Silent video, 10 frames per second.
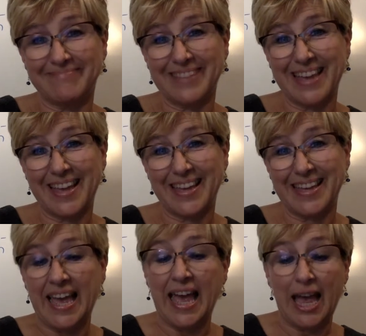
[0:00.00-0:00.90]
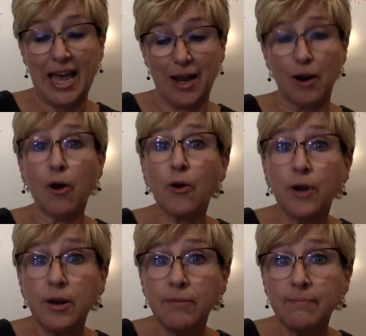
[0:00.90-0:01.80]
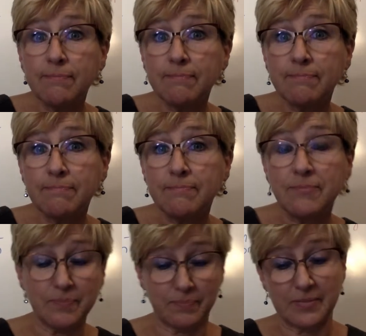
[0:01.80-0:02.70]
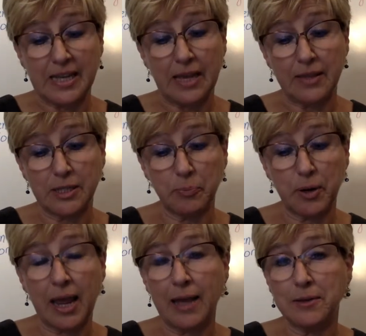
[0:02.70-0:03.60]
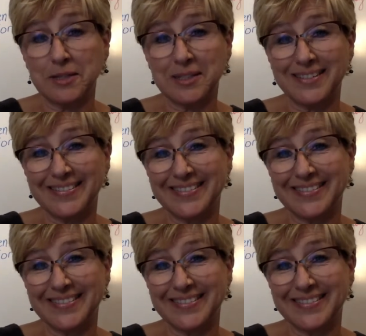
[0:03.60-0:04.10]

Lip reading: Okay, learning, that's how that's pronounced.